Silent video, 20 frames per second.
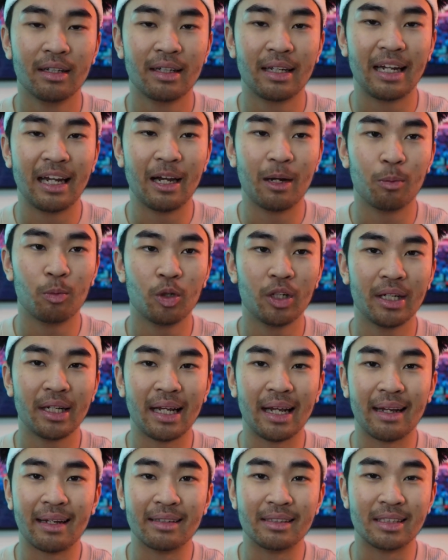Cameron
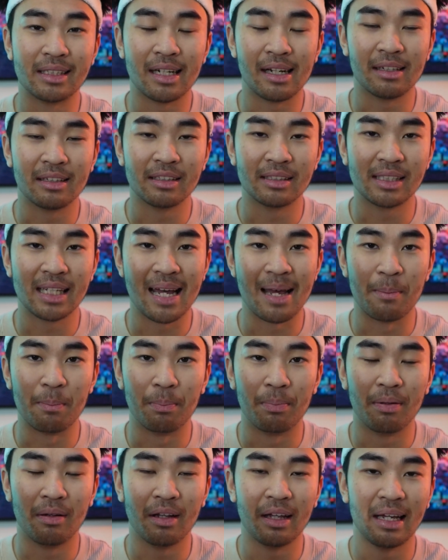and Janice
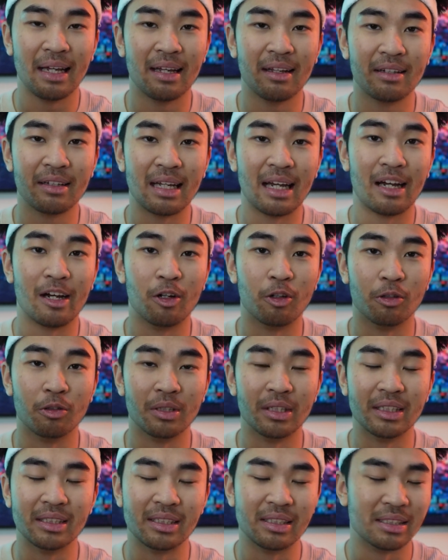had planned out
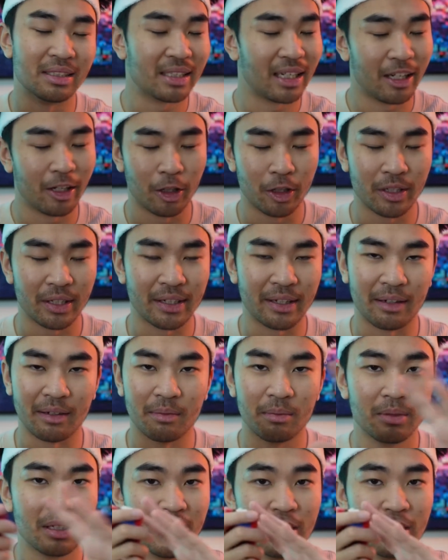this entire thing.